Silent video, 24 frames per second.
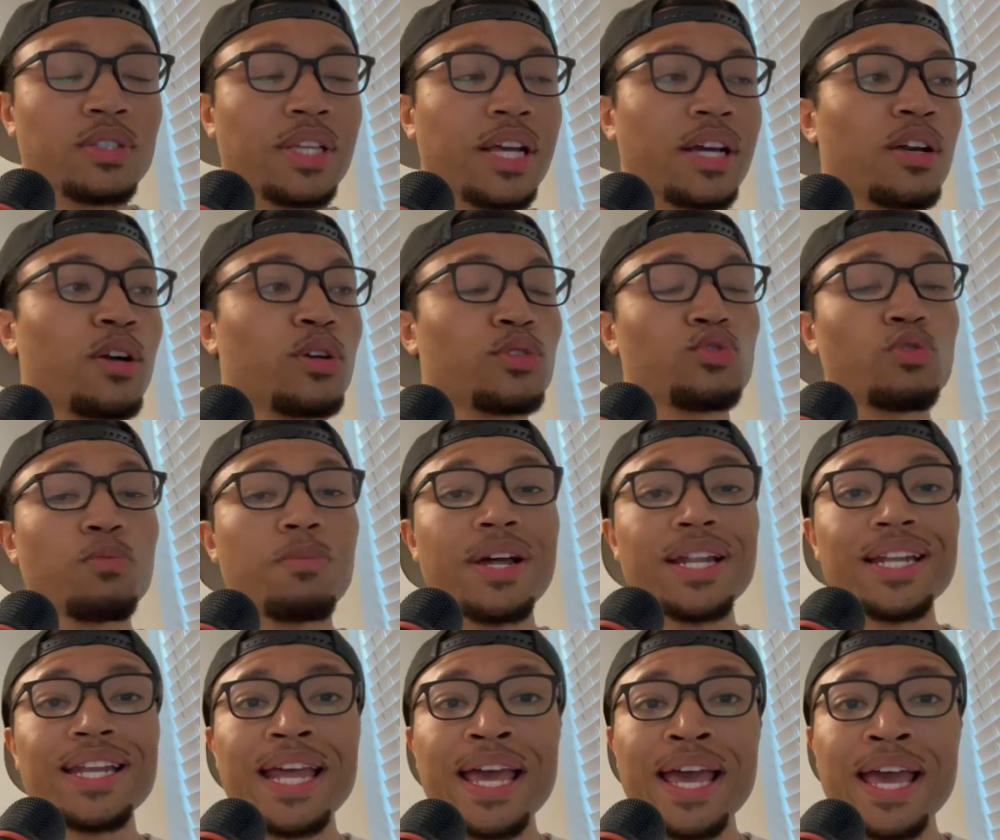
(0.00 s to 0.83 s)
I coached with my
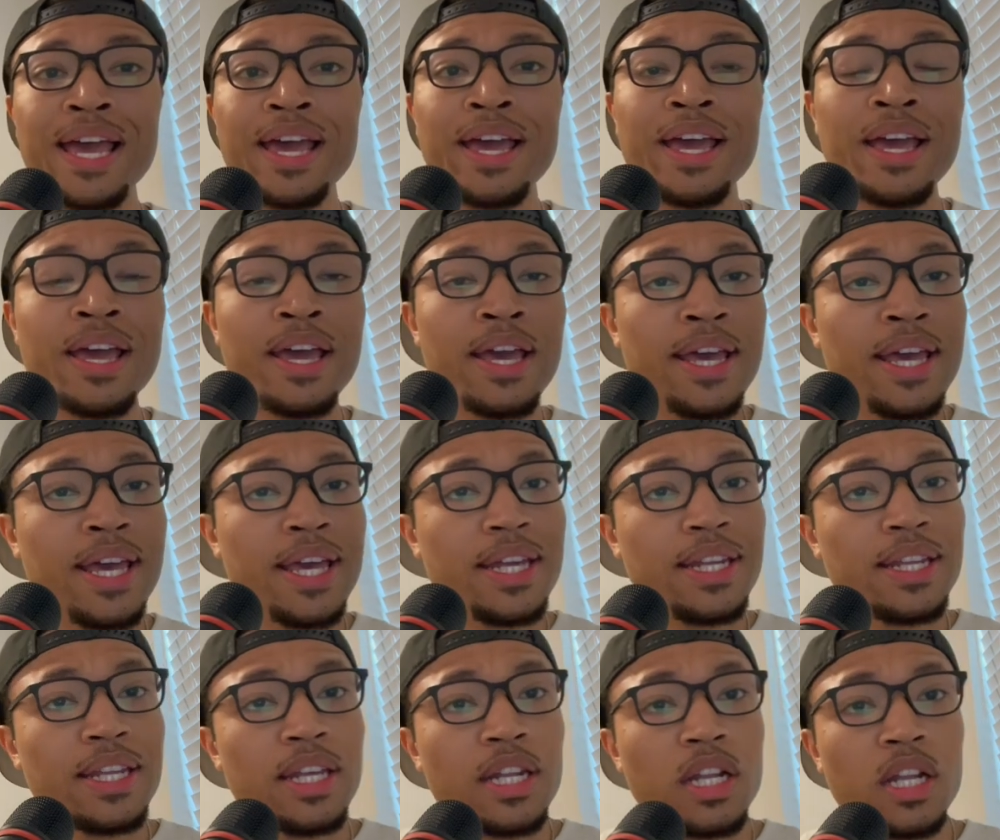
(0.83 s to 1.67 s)
dad,
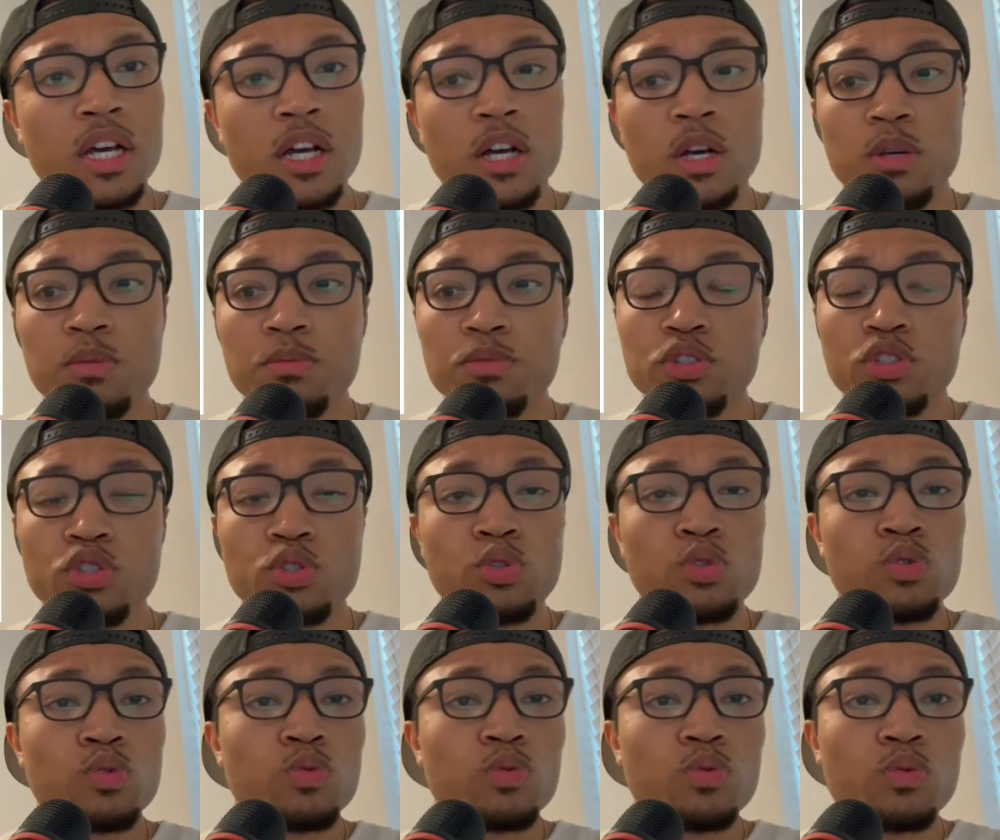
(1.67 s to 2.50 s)
and then
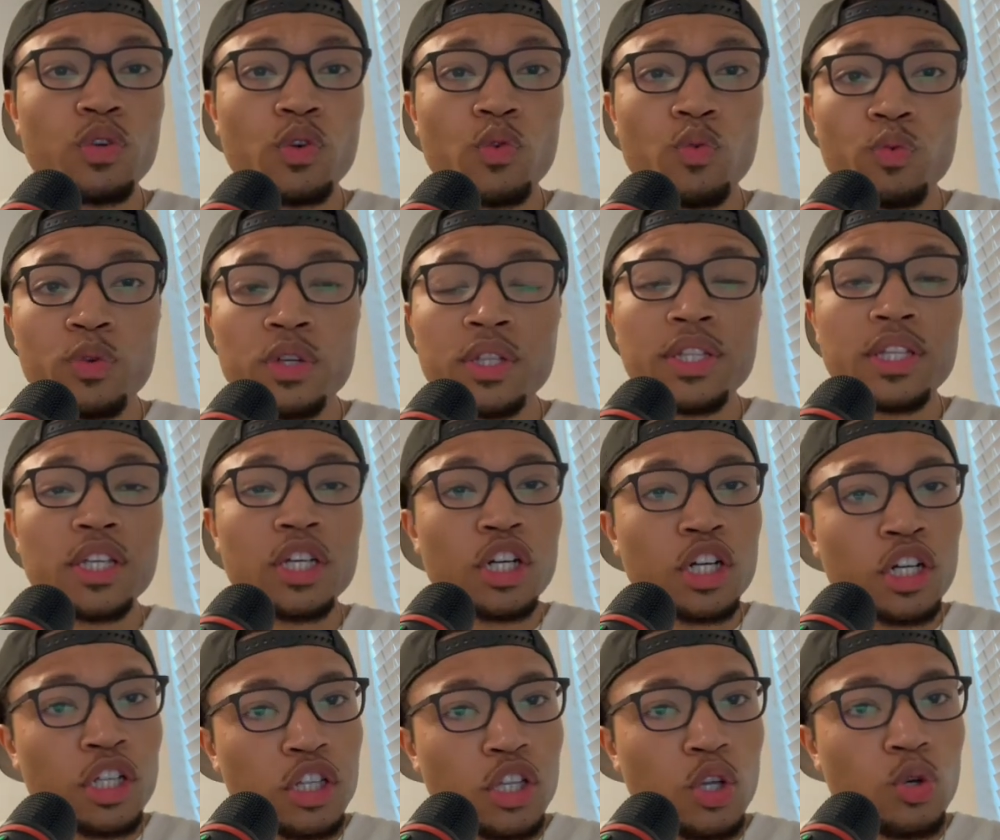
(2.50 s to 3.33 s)
two really
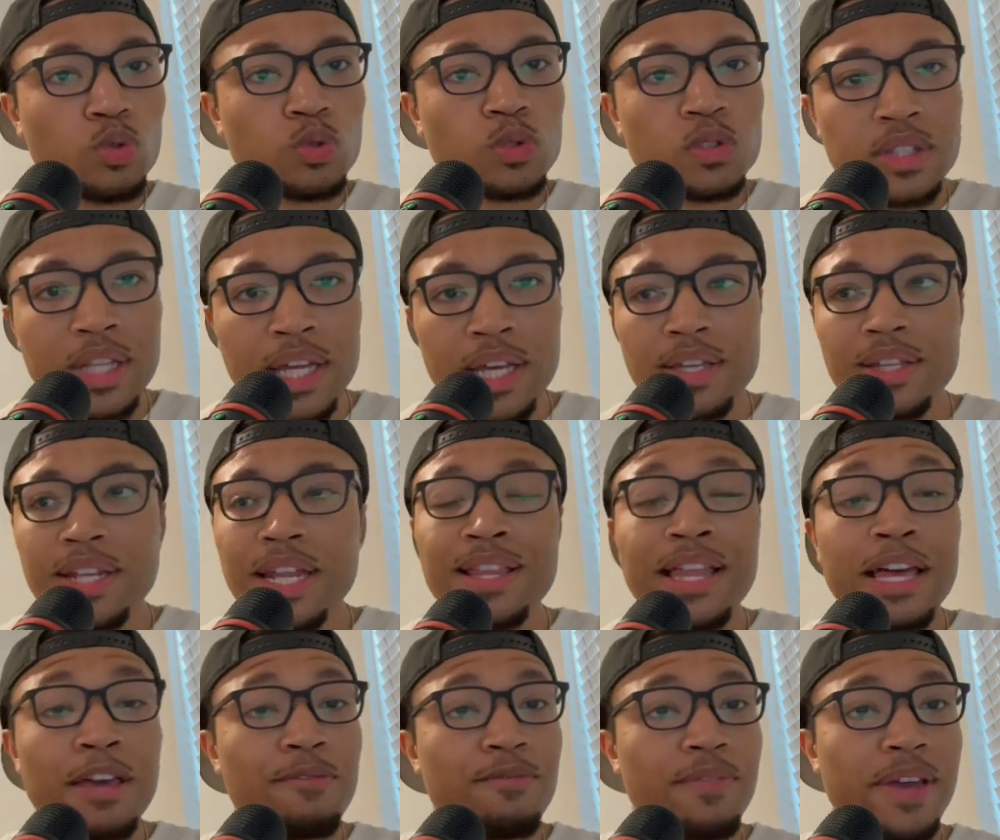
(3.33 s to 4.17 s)
close, they
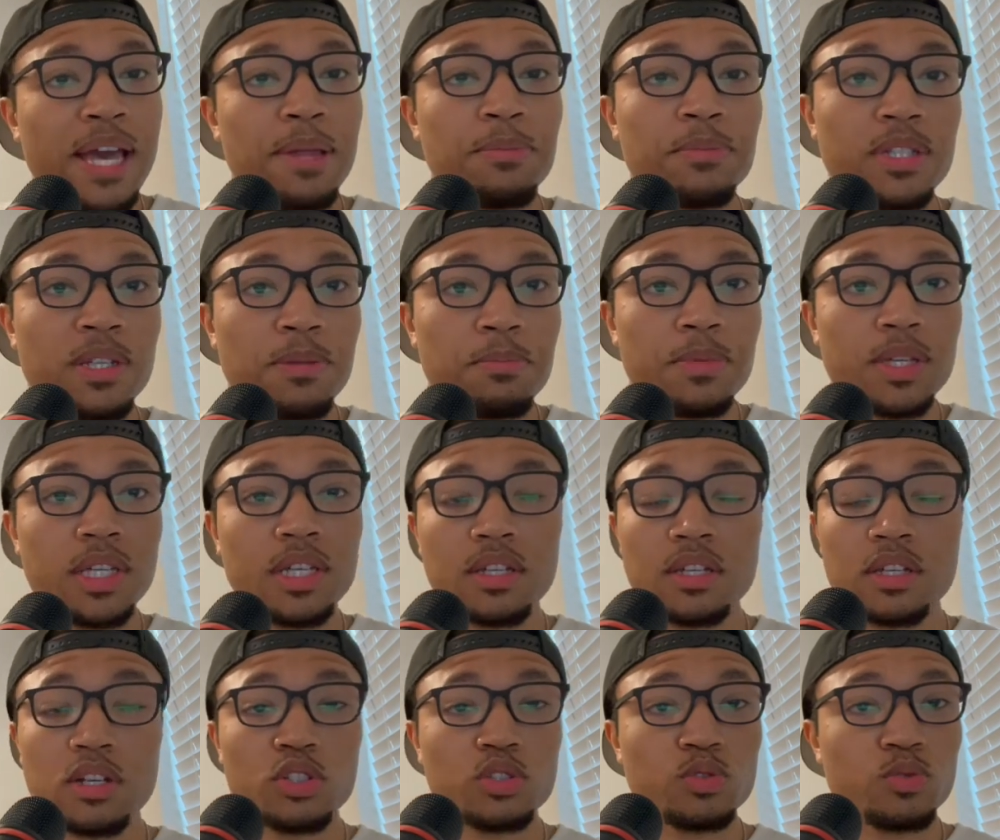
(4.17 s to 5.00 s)
like family to me,
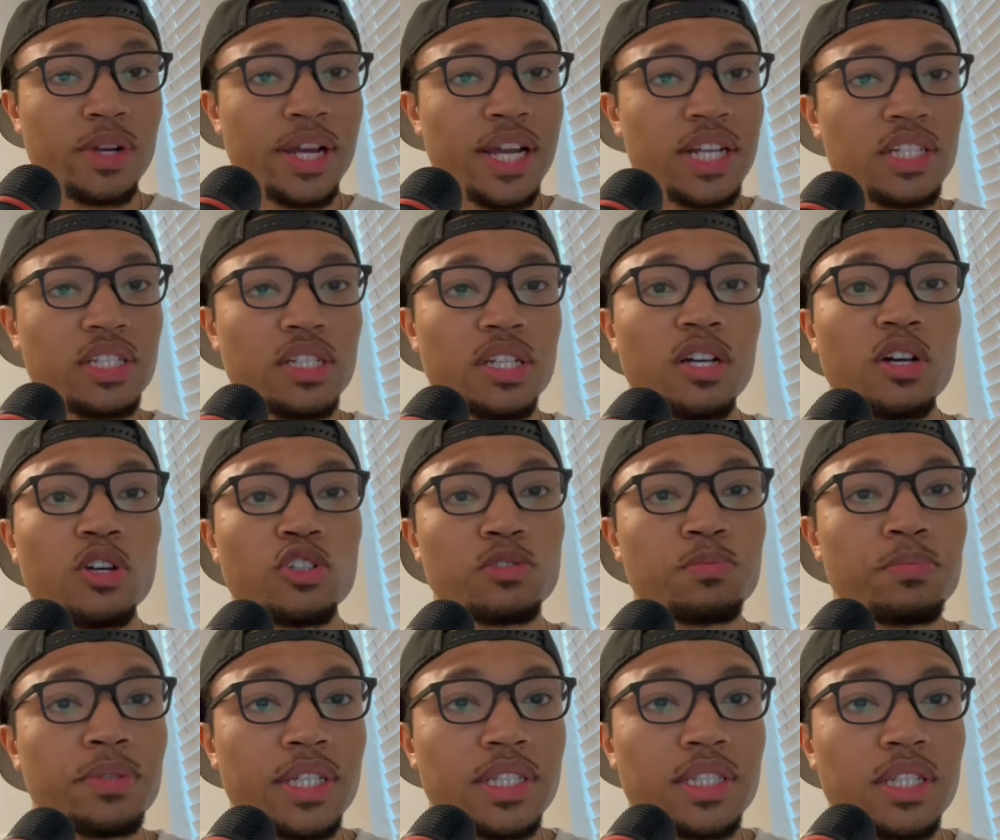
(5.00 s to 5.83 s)
Coach Reggie and Coach
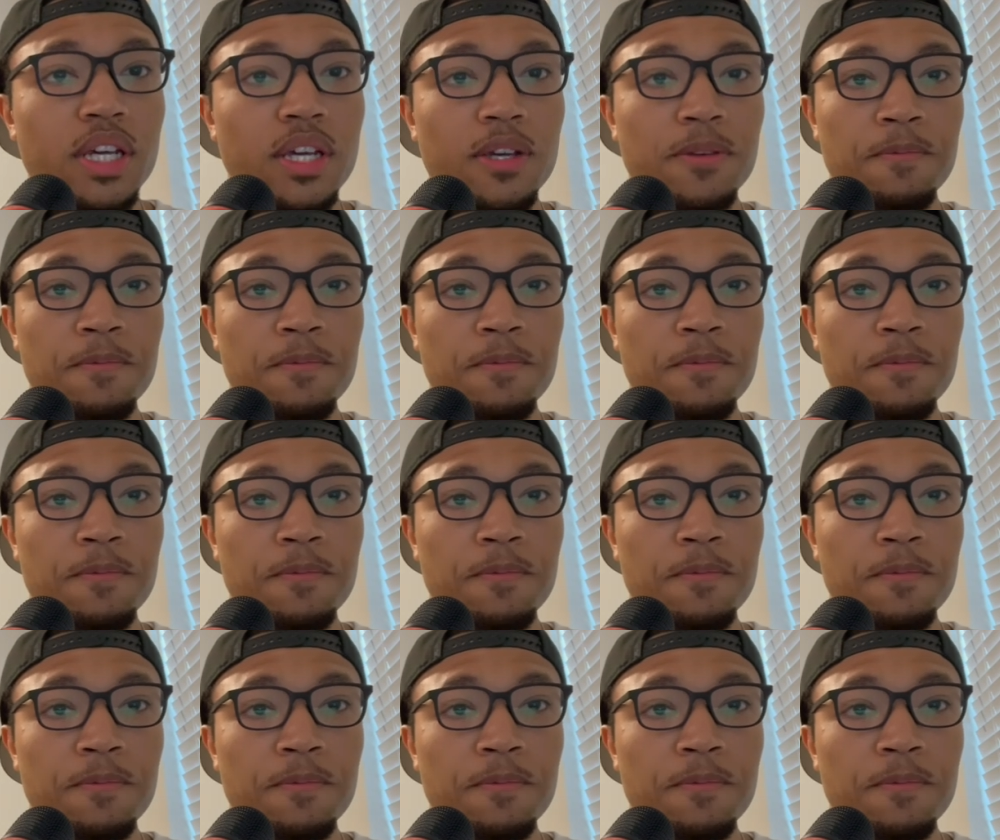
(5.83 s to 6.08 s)
PJ.